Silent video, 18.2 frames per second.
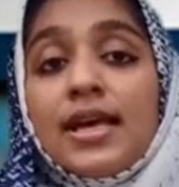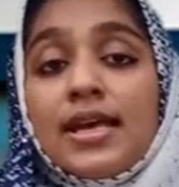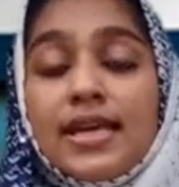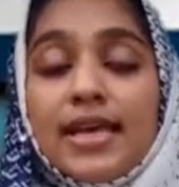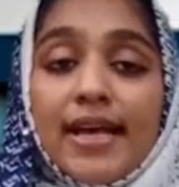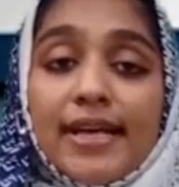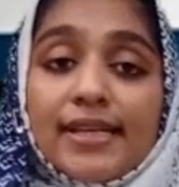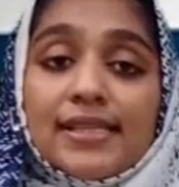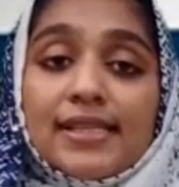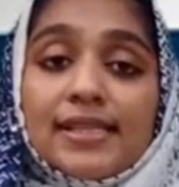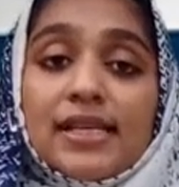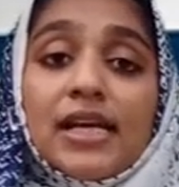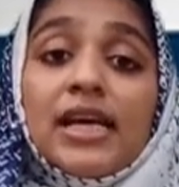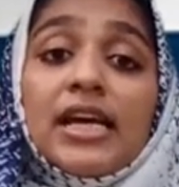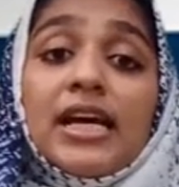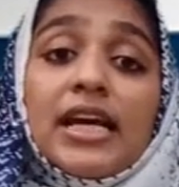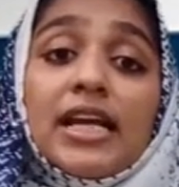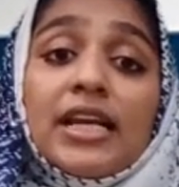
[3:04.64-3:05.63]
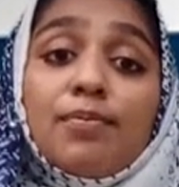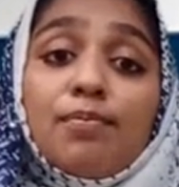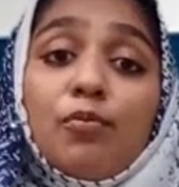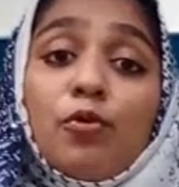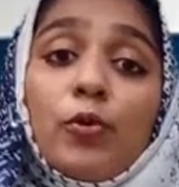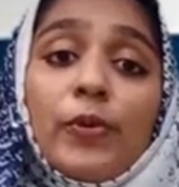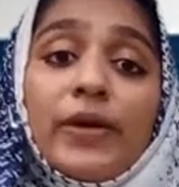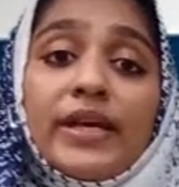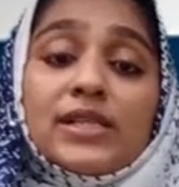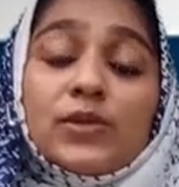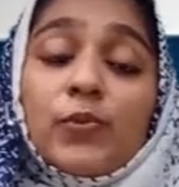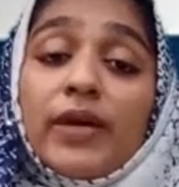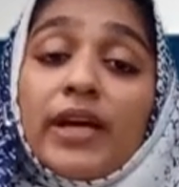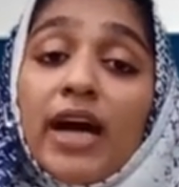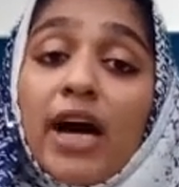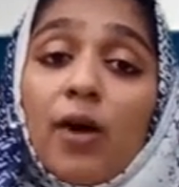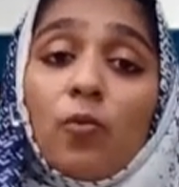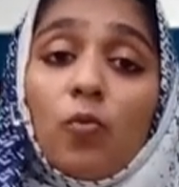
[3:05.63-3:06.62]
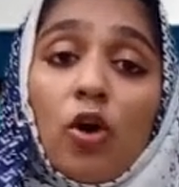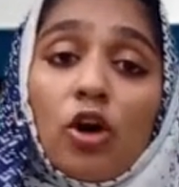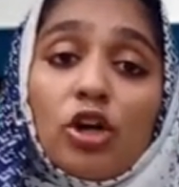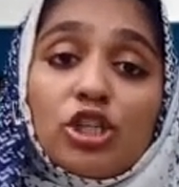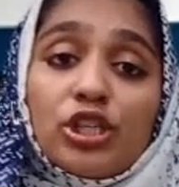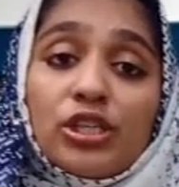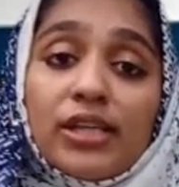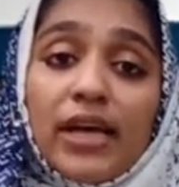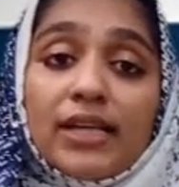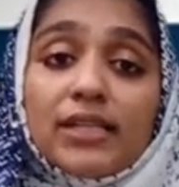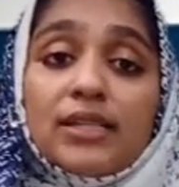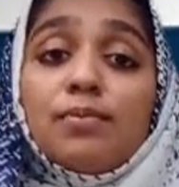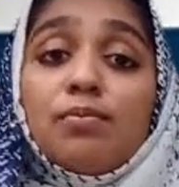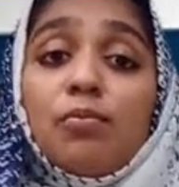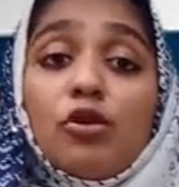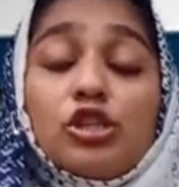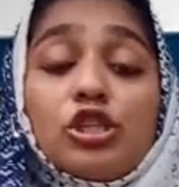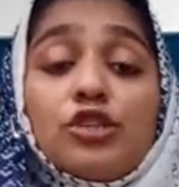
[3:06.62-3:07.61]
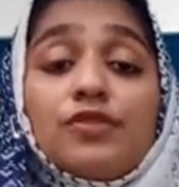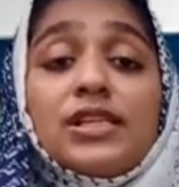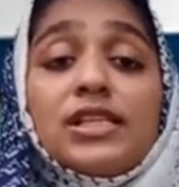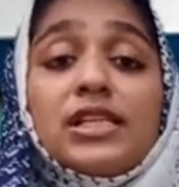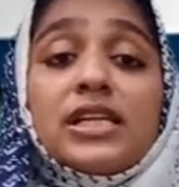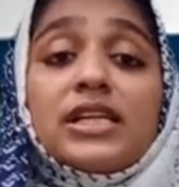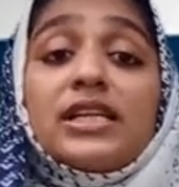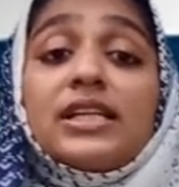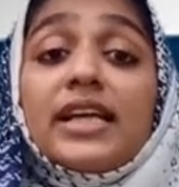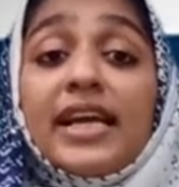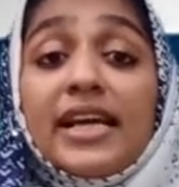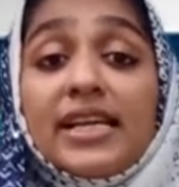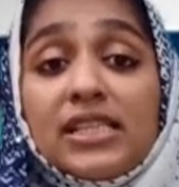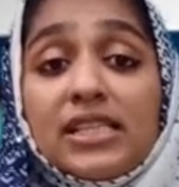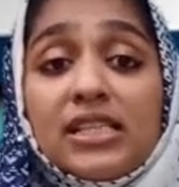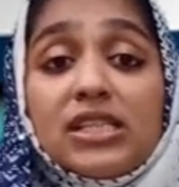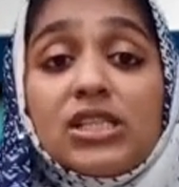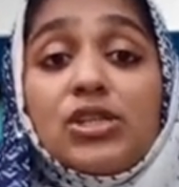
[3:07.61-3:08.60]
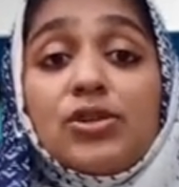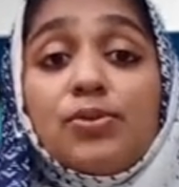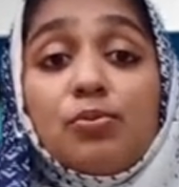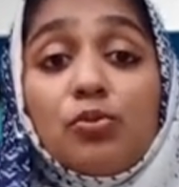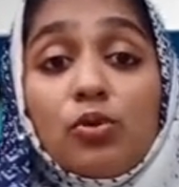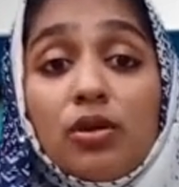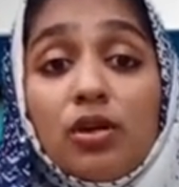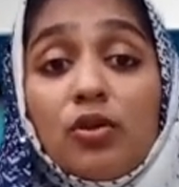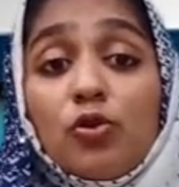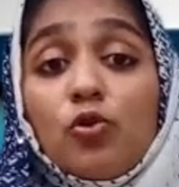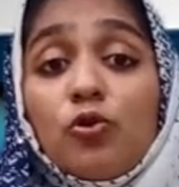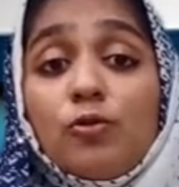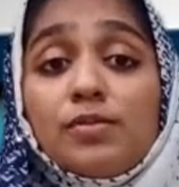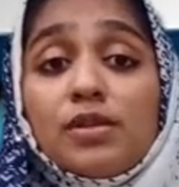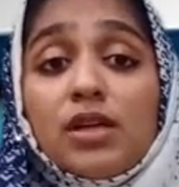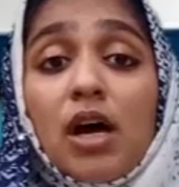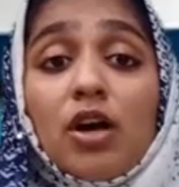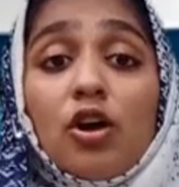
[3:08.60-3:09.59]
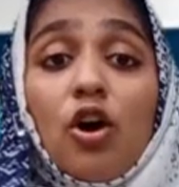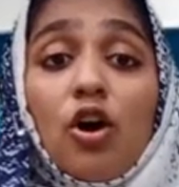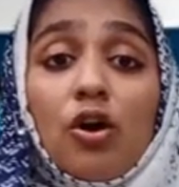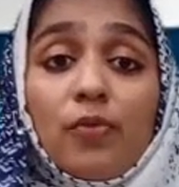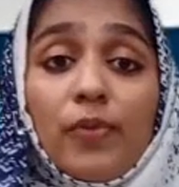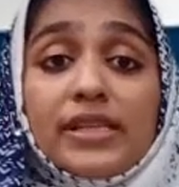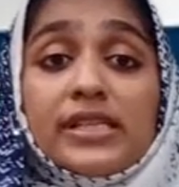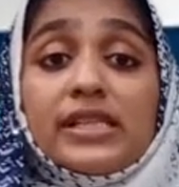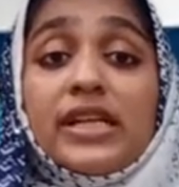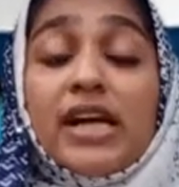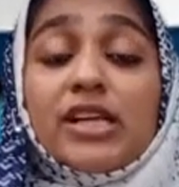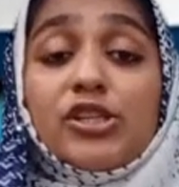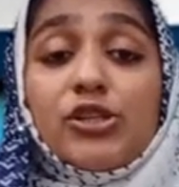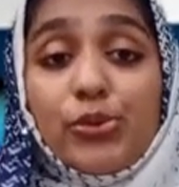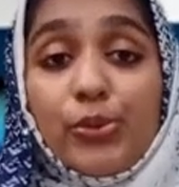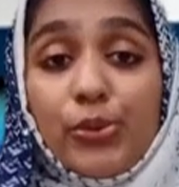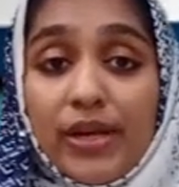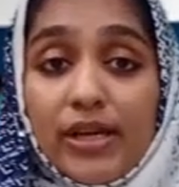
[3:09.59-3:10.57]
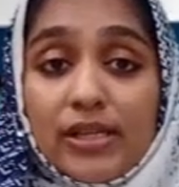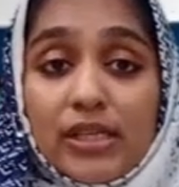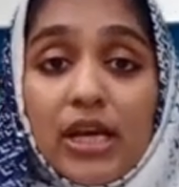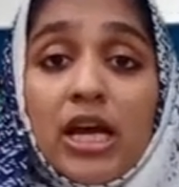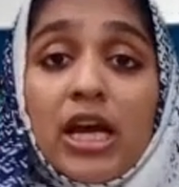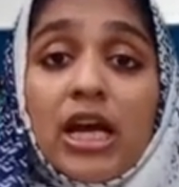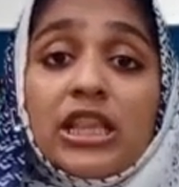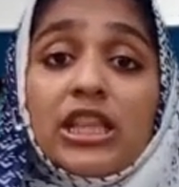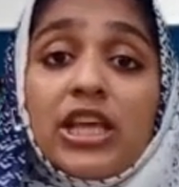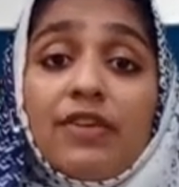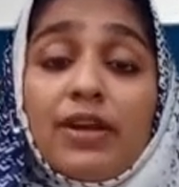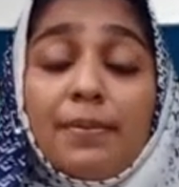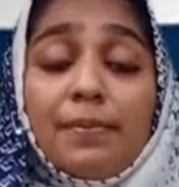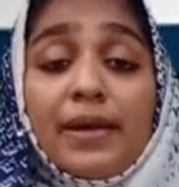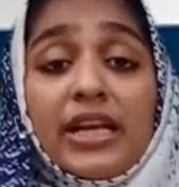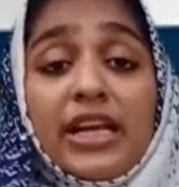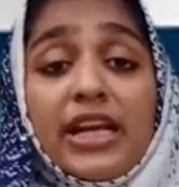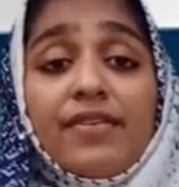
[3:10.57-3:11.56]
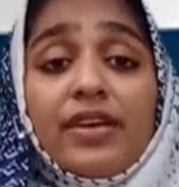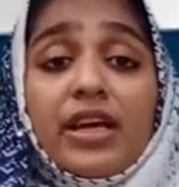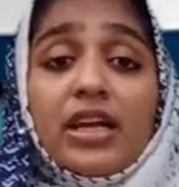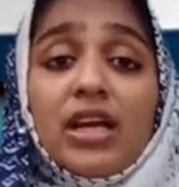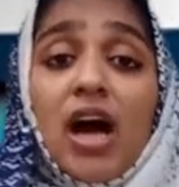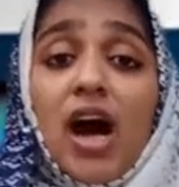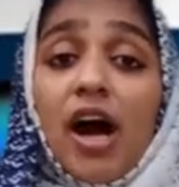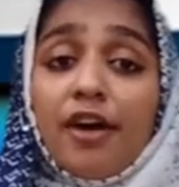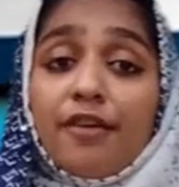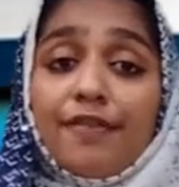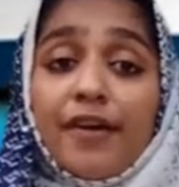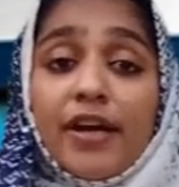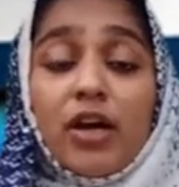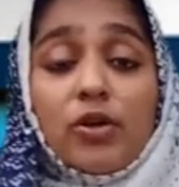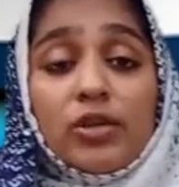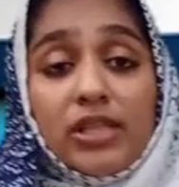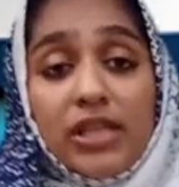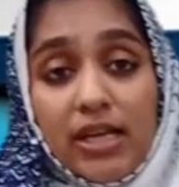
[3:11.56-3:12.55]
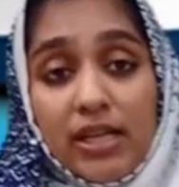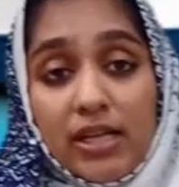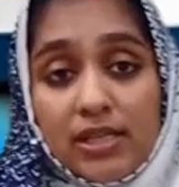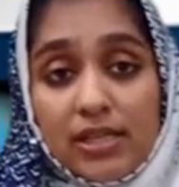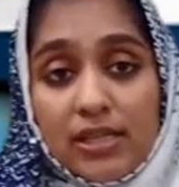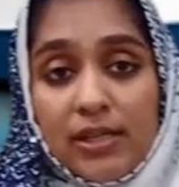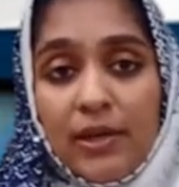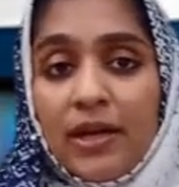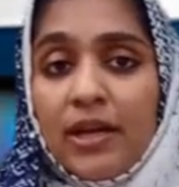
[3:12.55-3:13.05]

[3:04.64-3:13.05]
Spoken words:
Yes, in movies we have watched that most of the secret agents' rooms are always luxurious. They will be living in hi-fi hotels.